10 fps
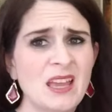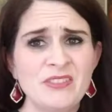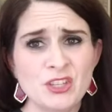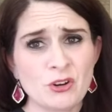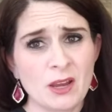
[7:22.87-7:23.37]

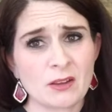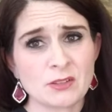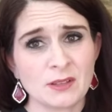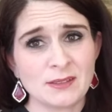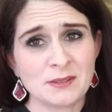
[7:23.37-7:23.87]
These are
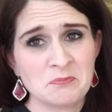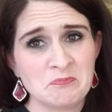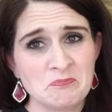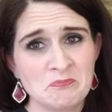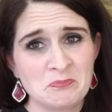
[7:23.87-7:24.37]
excellent.
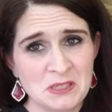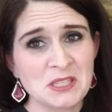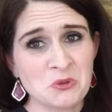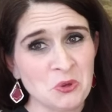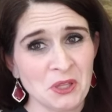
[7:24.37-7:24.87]
This
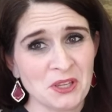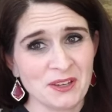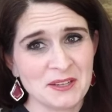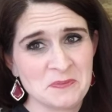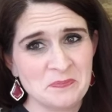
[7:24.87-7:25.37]
is really
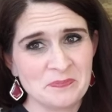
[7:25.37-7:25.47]
good.